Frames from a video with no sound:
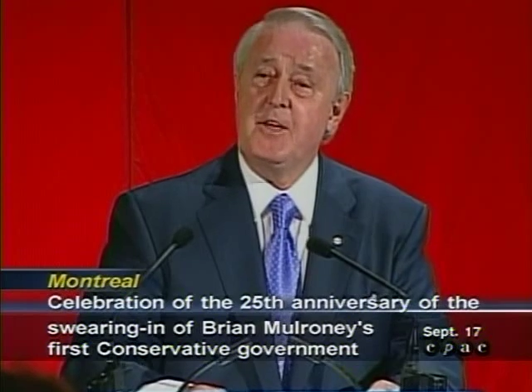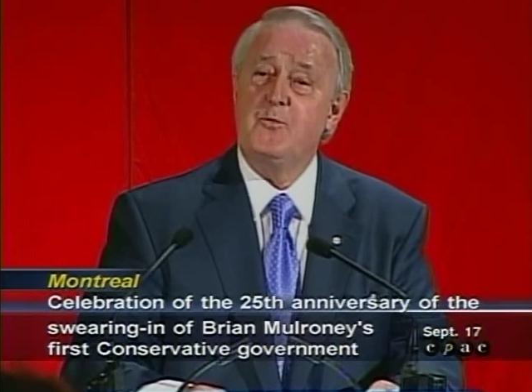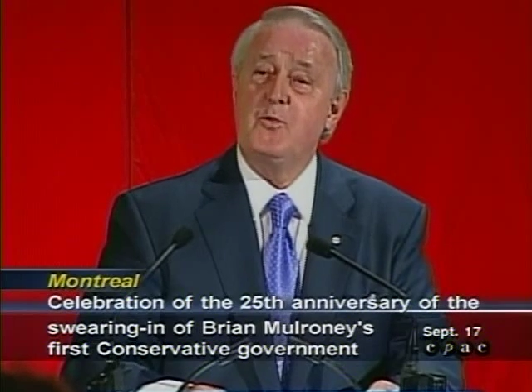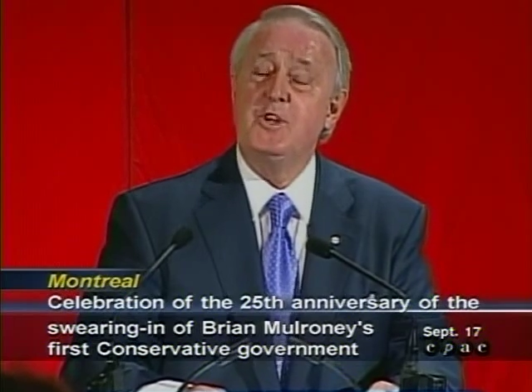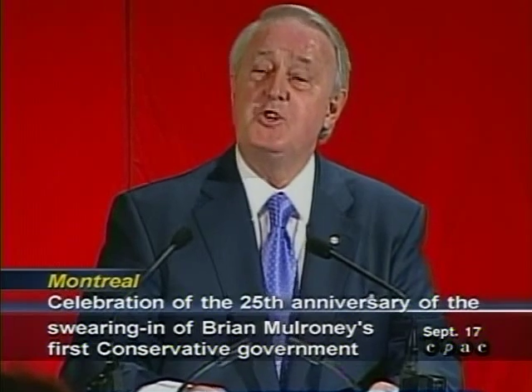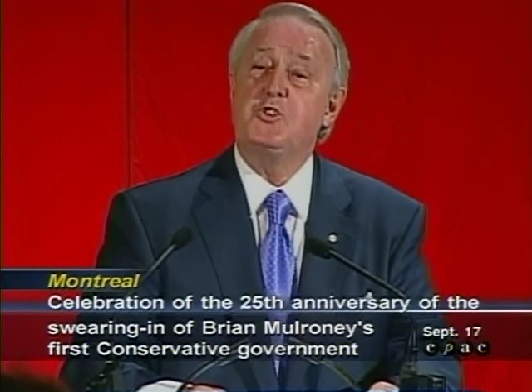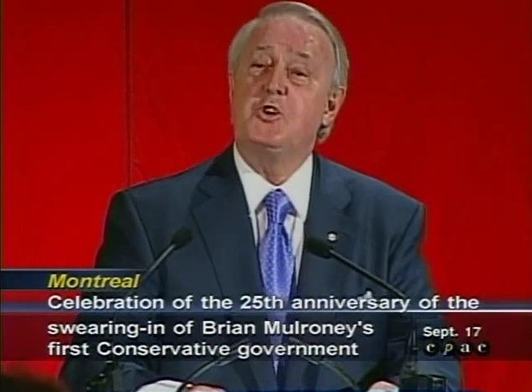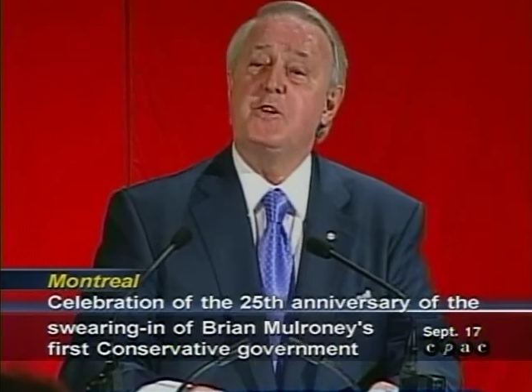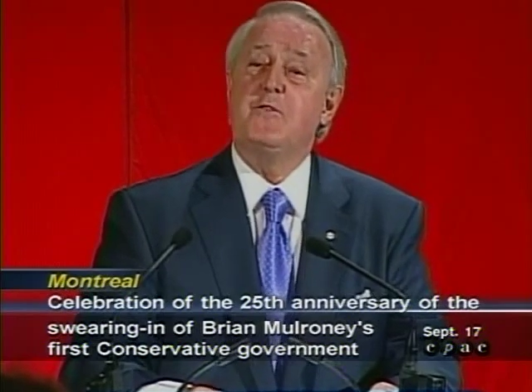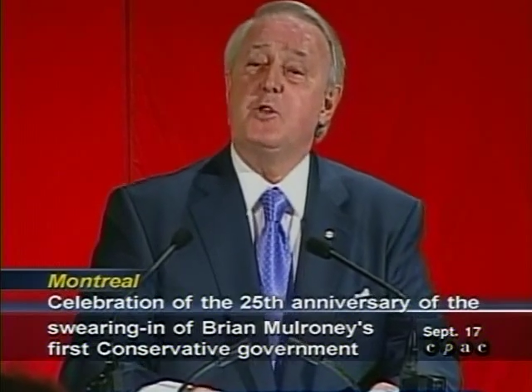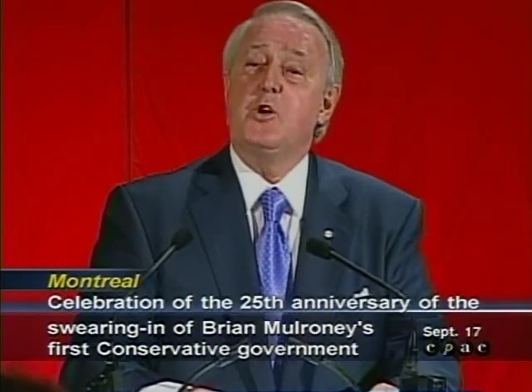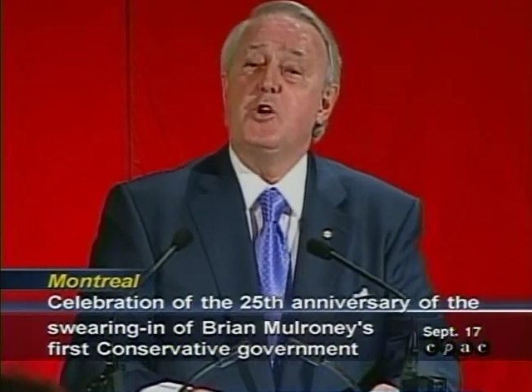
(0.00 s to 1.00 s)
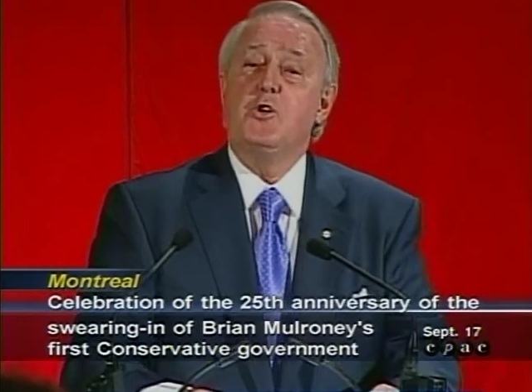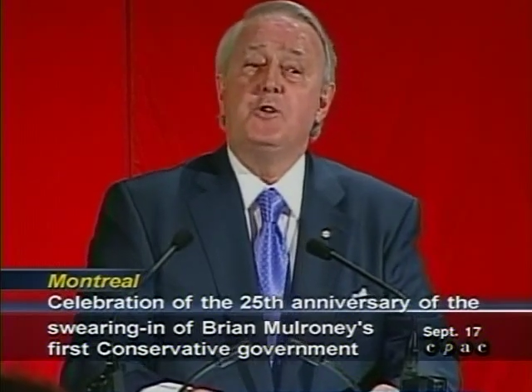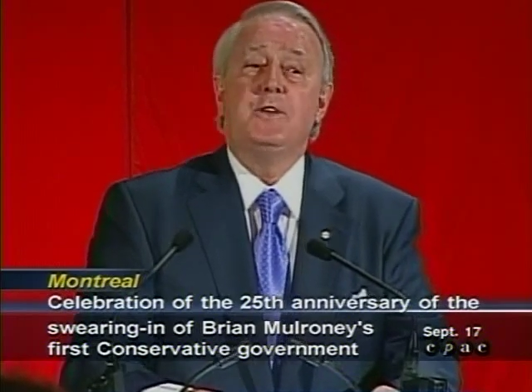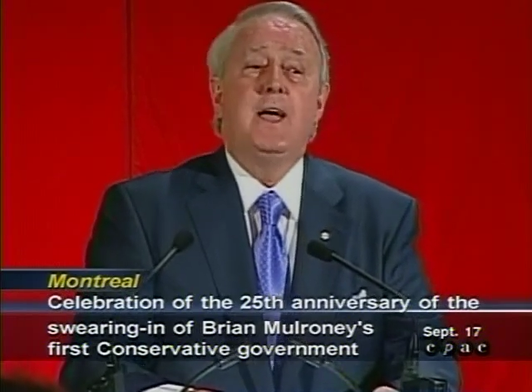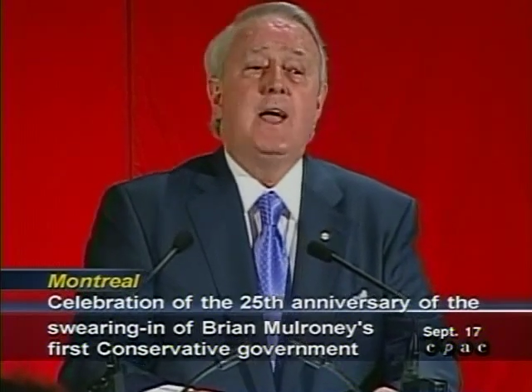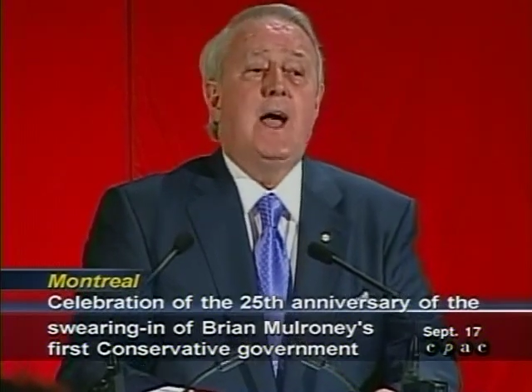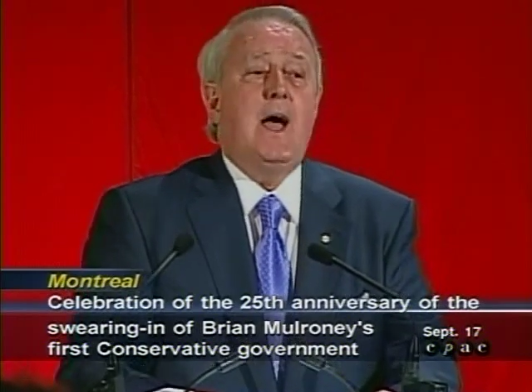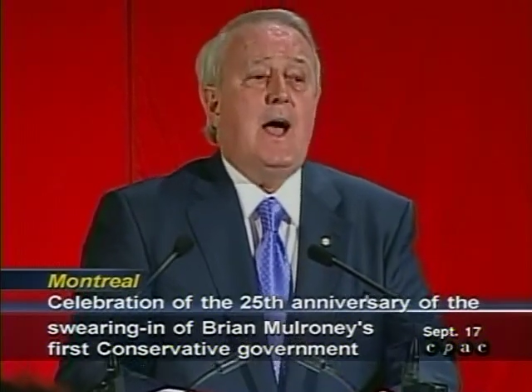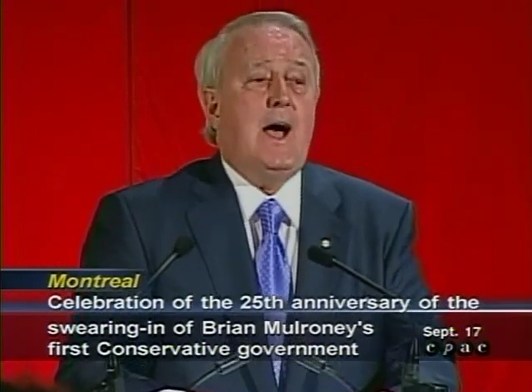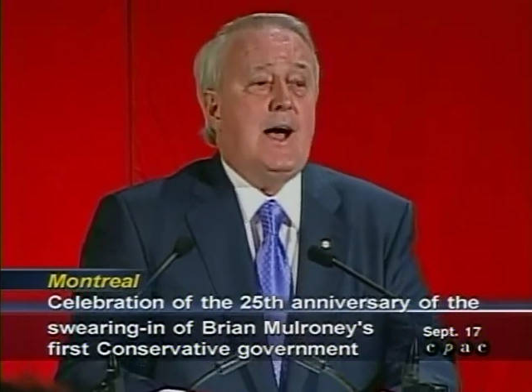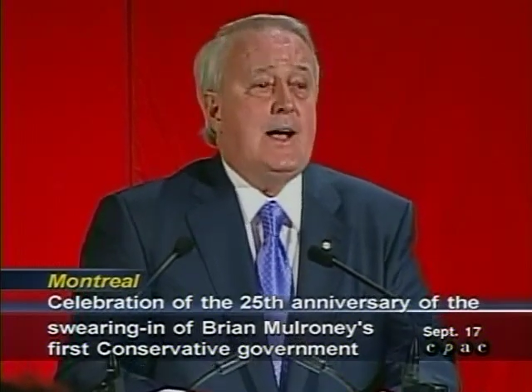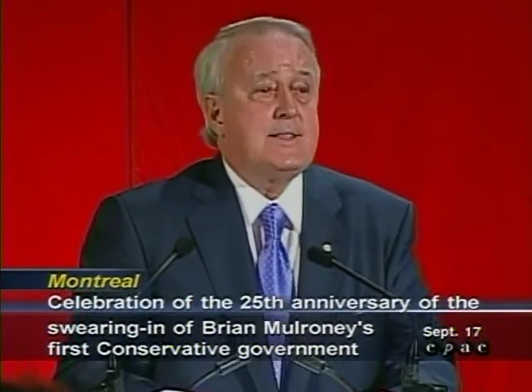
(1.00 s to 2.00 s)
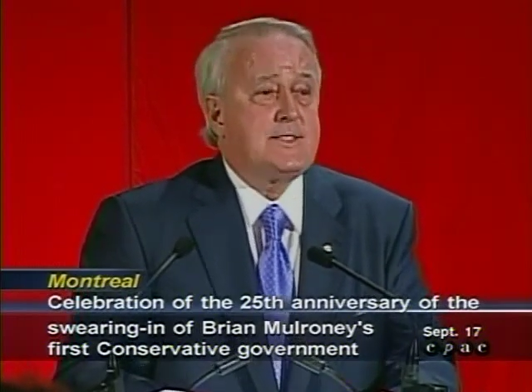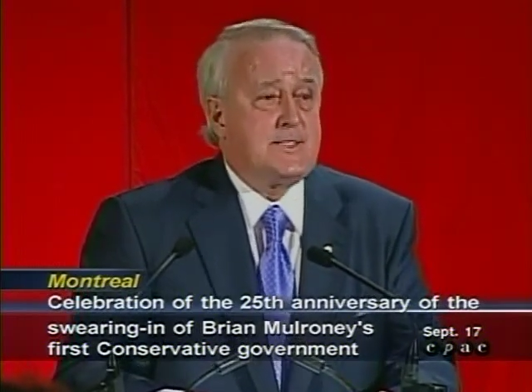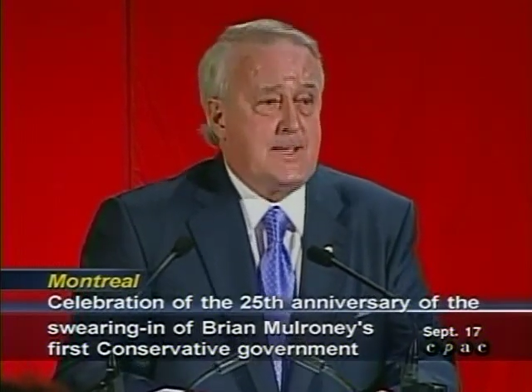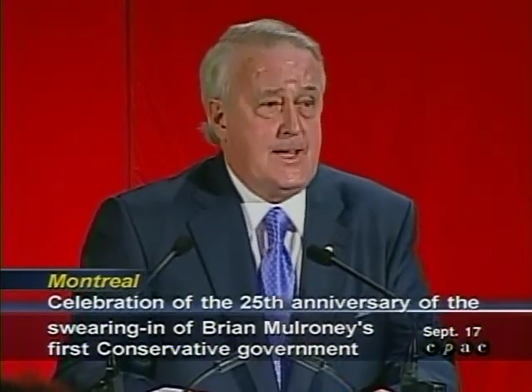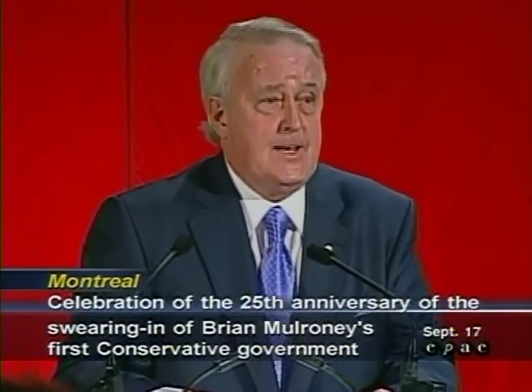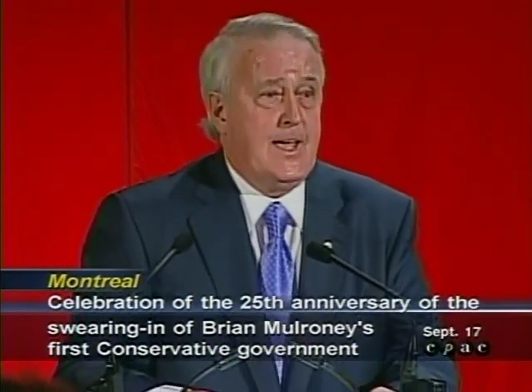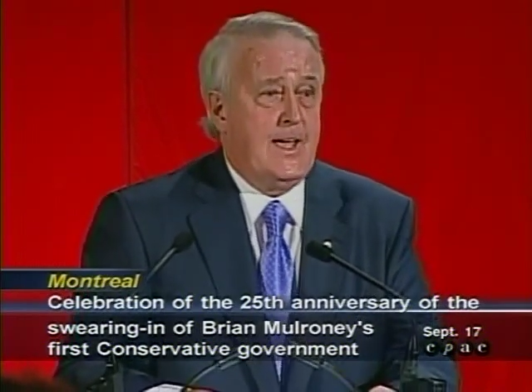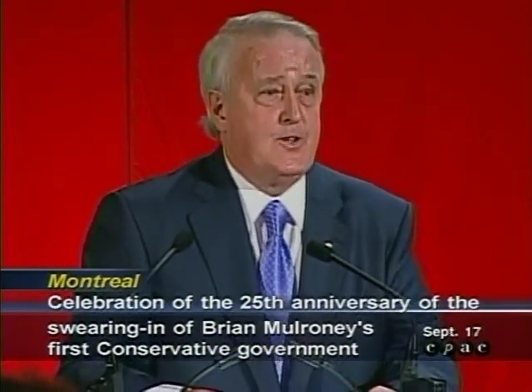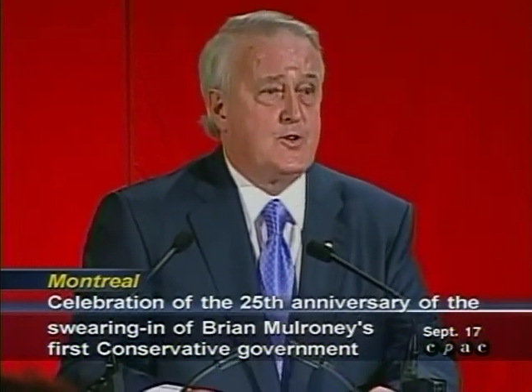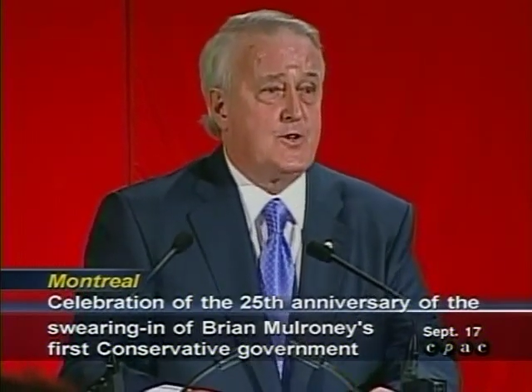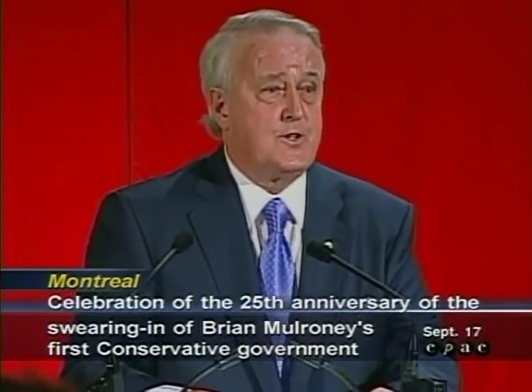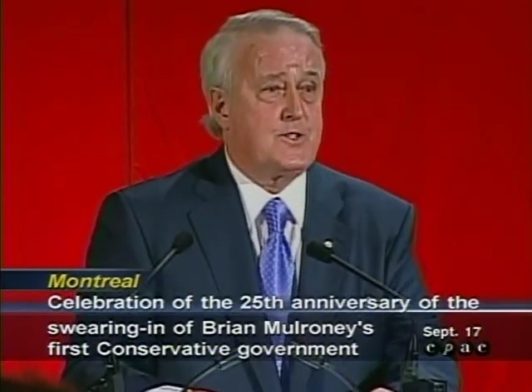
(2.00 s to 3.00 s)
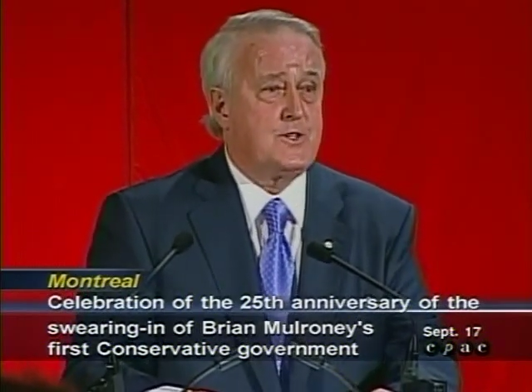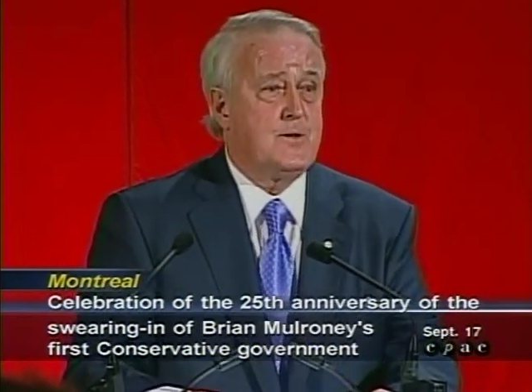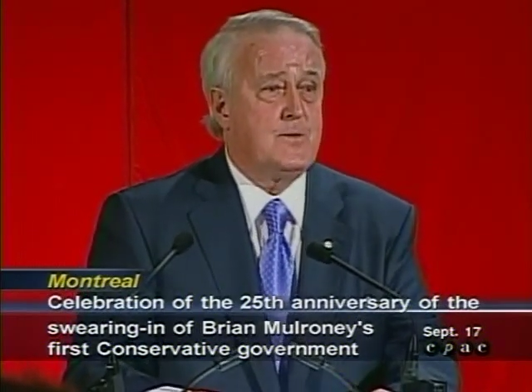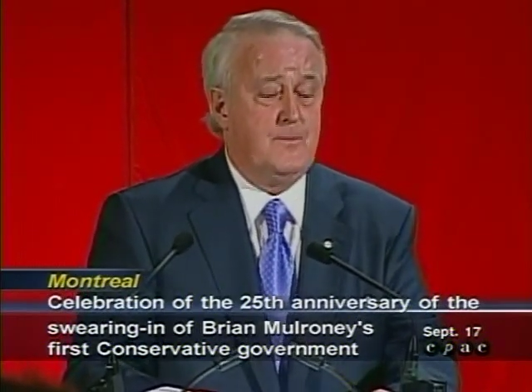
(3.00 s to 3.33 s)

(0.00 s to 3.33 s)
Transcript: that we should have learned as teenagers.